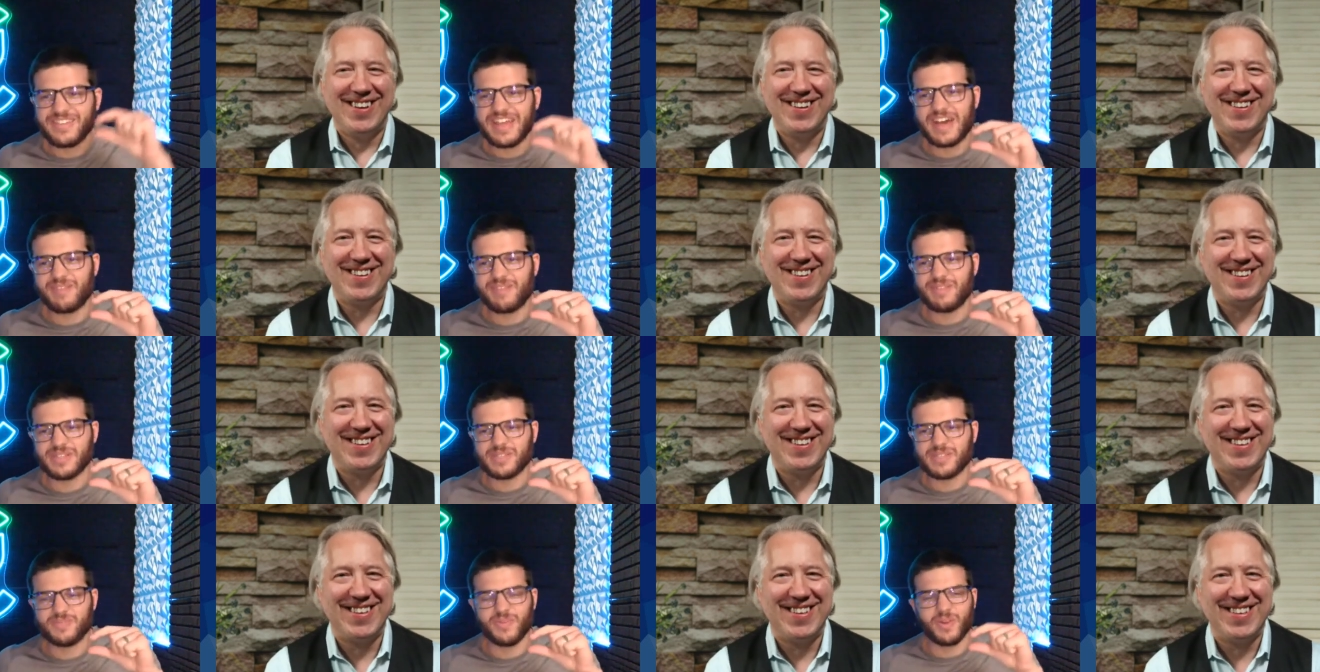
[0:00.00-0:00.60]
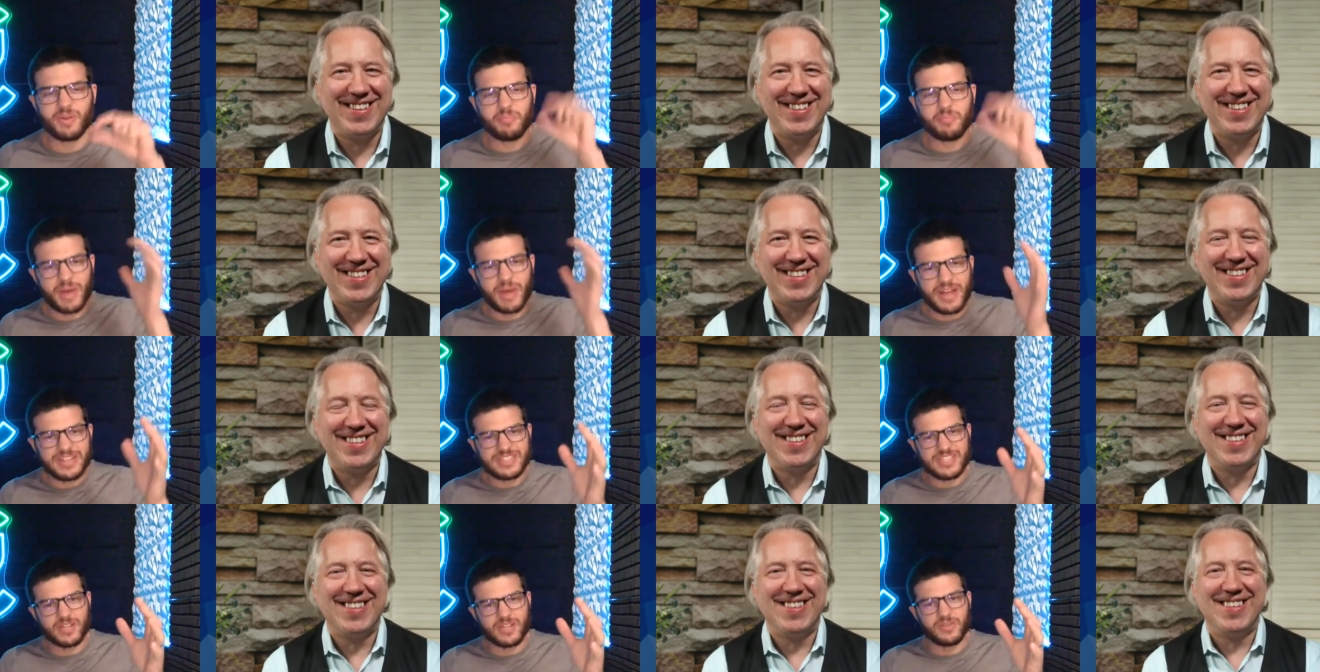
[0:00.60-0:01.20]
Speaker 1: that much more.
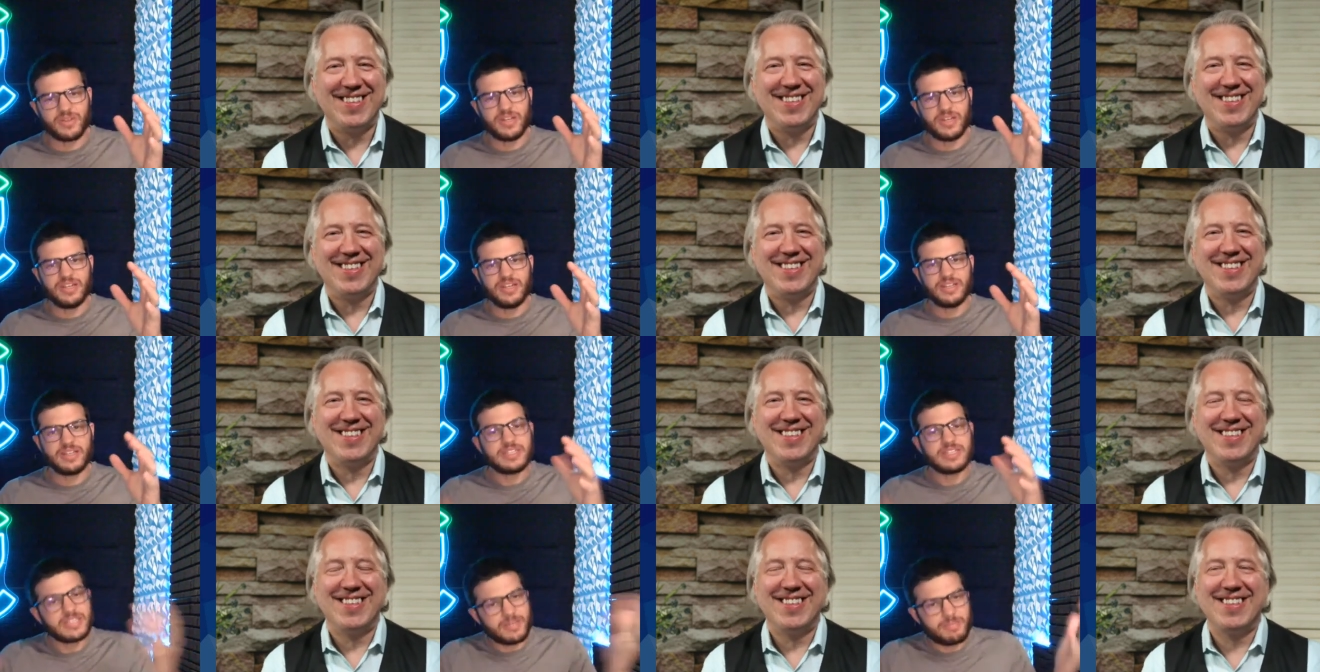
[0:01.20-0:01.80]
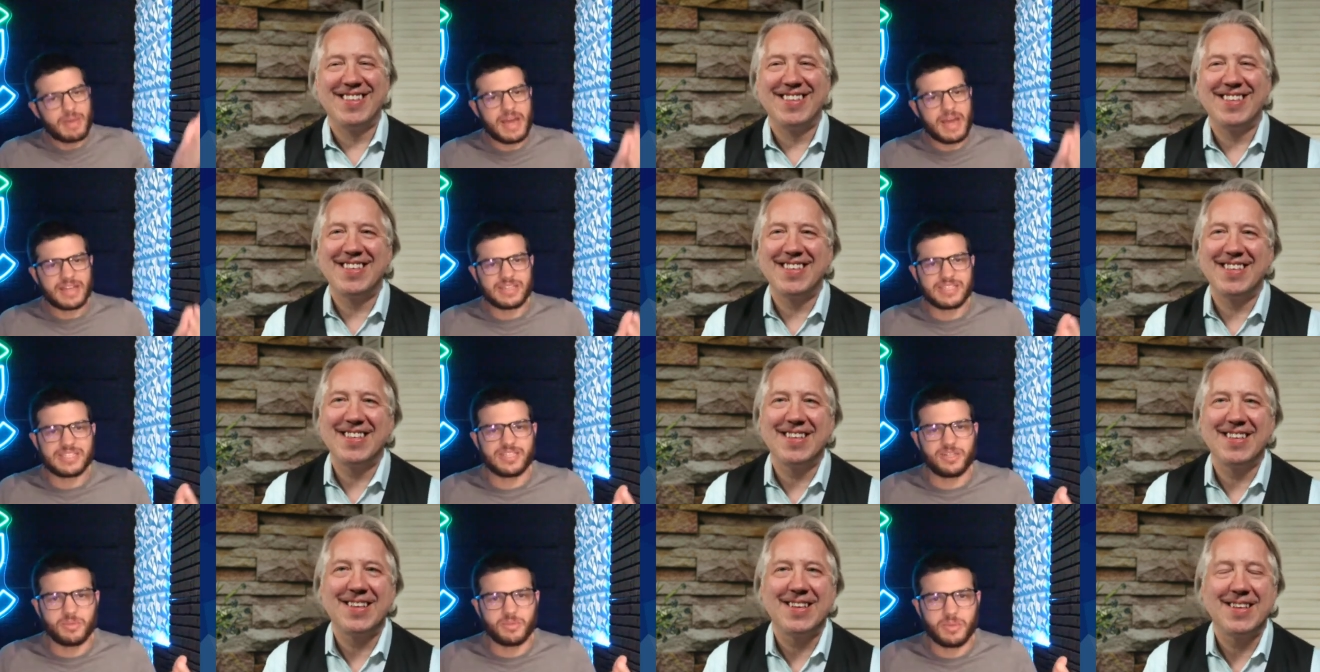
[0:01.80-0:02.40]
But so let's unpack
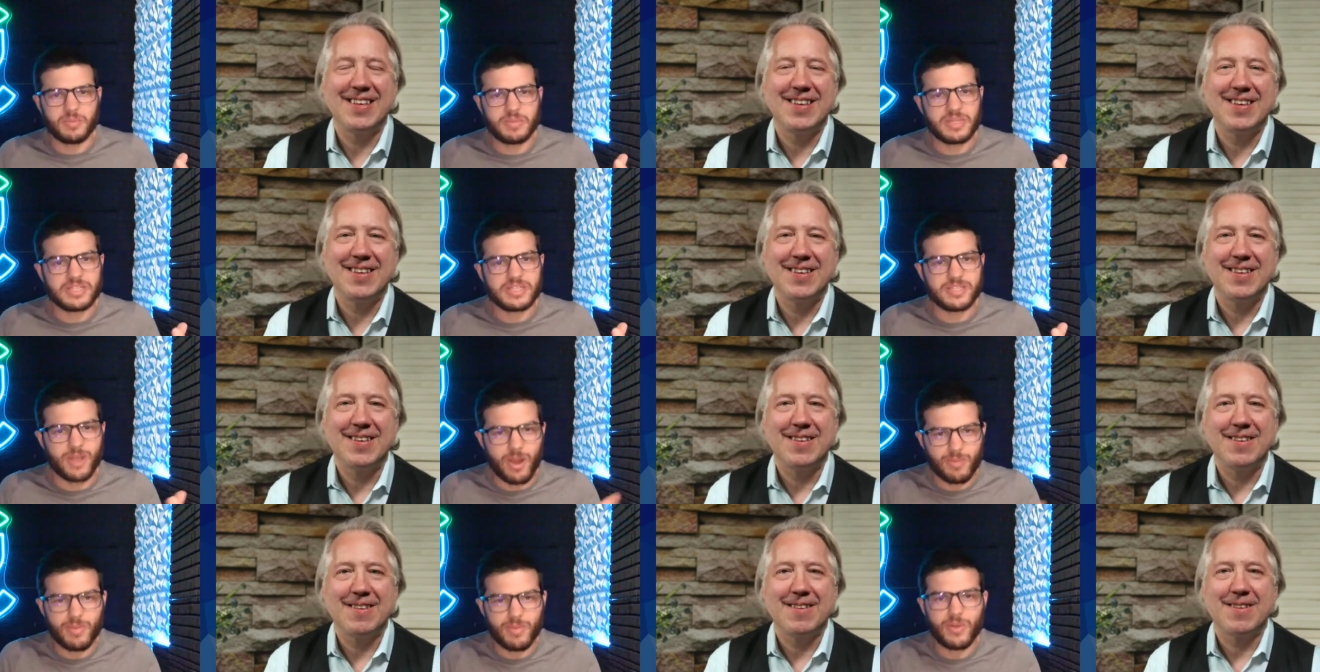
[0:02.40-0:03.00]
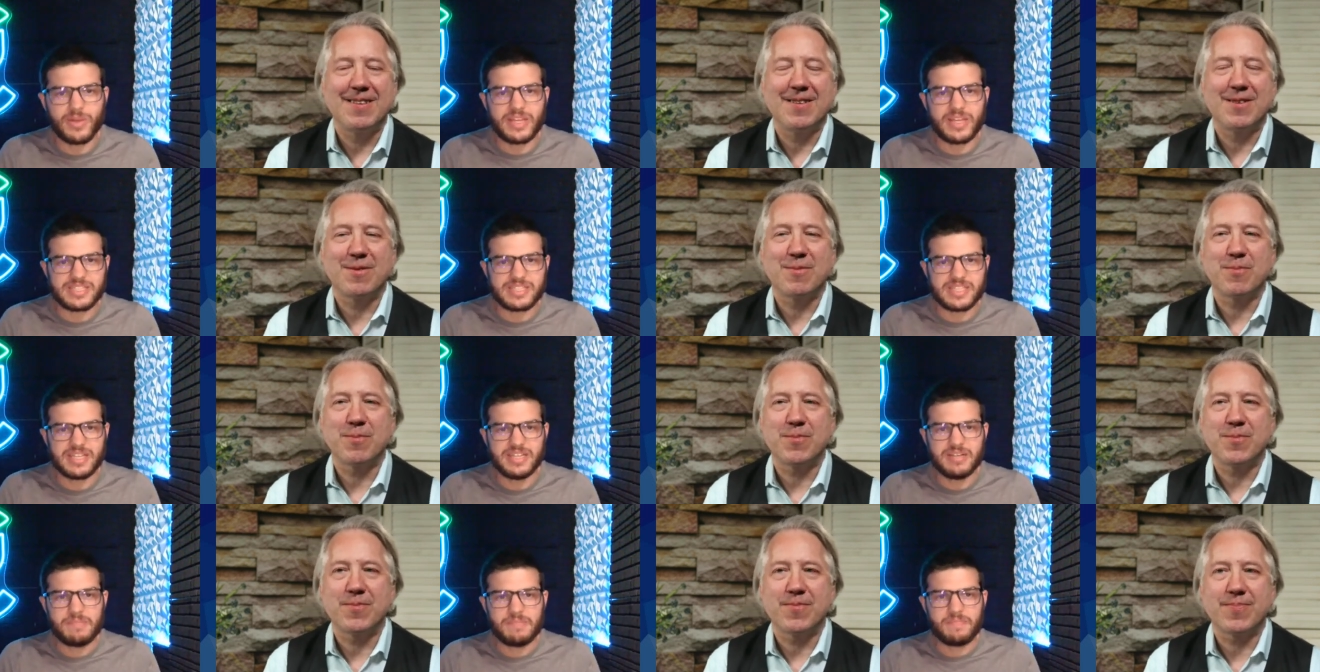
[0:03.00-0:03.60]
this a little bit, because
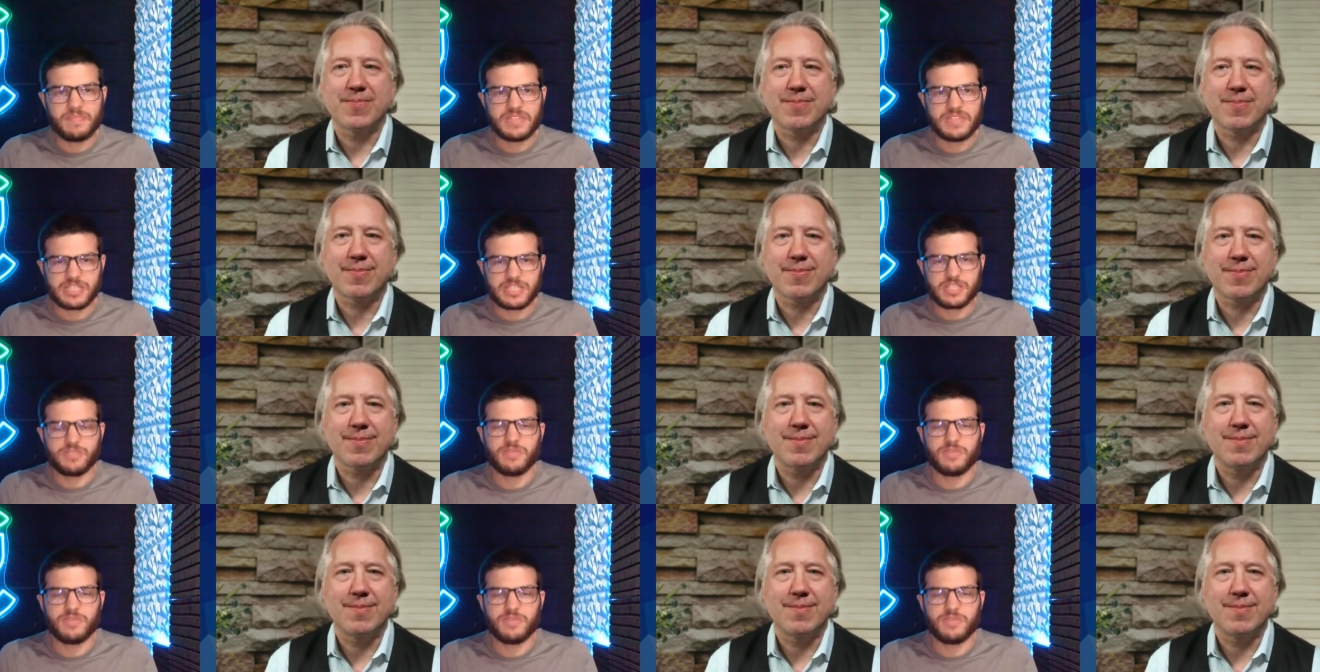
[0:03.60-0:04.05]
Harmonious, it's actually a